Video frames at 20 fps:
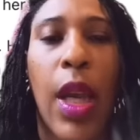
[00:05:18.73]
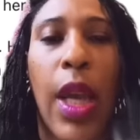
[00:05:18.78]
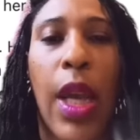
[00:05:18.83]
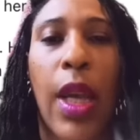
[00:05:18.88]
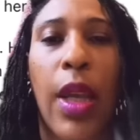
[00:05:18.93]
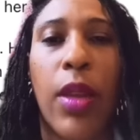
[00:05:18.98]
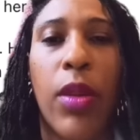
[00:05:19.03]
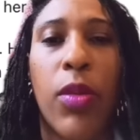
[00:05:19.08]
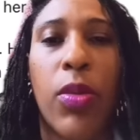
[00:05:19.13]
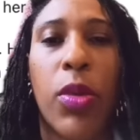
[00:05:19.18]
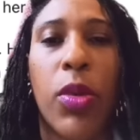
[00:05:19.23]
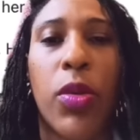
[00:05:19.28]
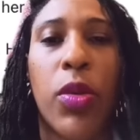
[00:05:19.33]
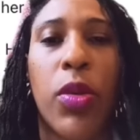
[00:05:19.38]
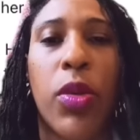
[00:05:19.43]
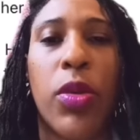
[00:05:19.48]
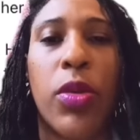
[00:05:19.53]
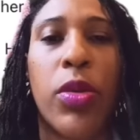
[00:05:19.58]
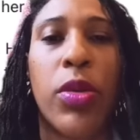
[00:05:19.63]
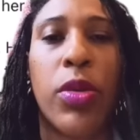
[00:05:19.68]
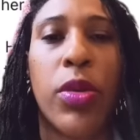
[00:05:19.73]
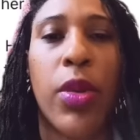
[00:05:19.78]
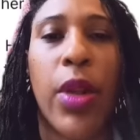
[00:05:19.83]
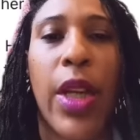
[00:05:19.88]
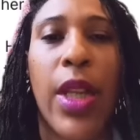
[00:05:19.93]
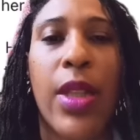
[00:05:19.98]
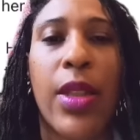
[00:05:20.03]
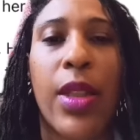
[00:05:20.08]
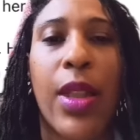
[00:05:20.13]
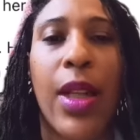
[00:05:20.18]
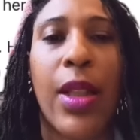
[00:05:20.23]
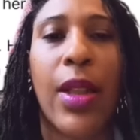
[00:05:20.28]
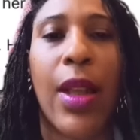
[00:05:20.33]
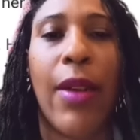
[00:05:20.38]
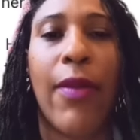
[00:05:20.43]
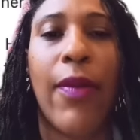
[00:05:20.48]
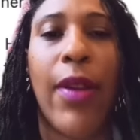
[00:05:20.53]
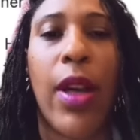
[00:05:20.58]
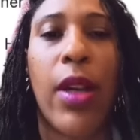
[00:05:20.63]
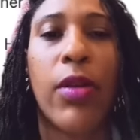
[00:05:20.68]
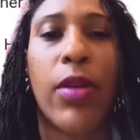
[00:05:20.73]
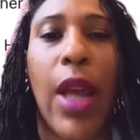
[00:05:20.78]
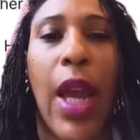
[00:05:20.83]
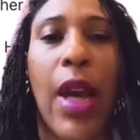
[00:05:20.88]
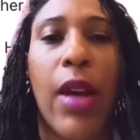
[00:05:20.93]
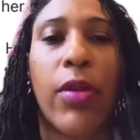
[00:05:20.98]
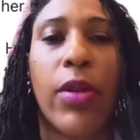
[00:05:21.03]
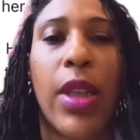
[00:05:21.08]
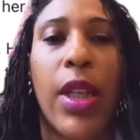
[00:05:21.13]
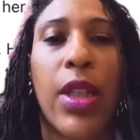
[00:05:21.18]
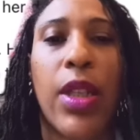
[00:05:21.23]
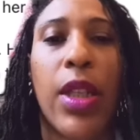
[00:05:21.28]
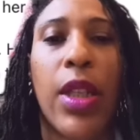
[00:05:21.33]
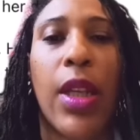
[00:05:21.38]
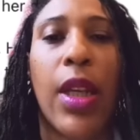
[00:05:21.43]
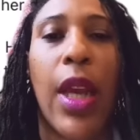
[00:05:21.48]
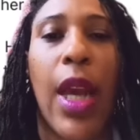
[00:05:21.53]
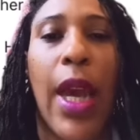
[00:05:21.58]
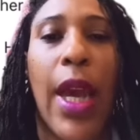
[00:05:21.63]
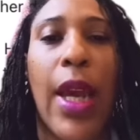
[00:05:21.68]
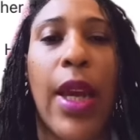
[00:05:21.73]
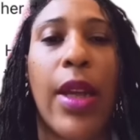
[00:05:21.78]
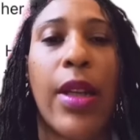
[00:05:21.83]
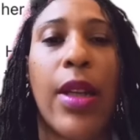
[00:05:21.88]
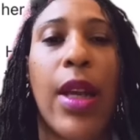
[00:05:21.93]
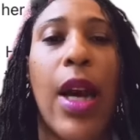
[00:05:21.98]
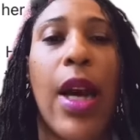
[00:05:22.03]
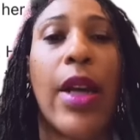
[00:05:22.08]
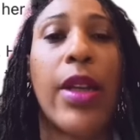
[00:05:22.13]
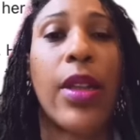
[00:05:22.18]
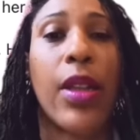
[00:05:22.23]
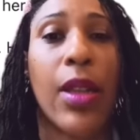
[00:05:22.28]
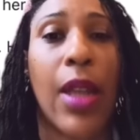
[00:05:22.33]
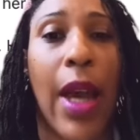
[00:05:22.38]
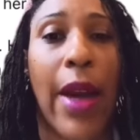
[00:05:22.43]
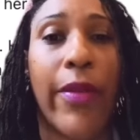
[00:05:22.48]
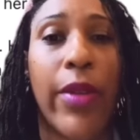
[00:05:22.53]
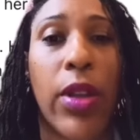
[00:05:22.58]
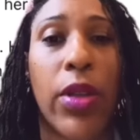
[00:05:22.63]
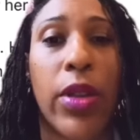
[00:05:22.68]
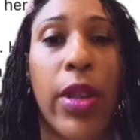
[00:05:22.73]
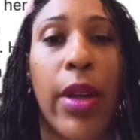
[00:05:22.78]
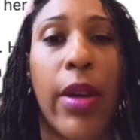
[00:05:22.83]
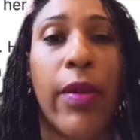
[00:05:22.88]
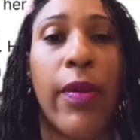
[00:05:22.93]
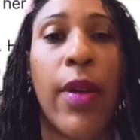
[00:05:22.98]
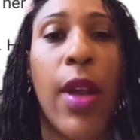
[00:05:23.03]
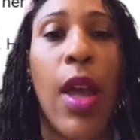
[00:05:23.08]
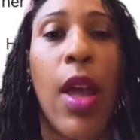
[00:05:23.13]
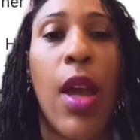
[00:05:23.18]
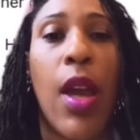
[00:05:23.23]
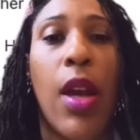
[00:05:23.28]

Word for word: And through Google Translate, they found out that she had unalived herself.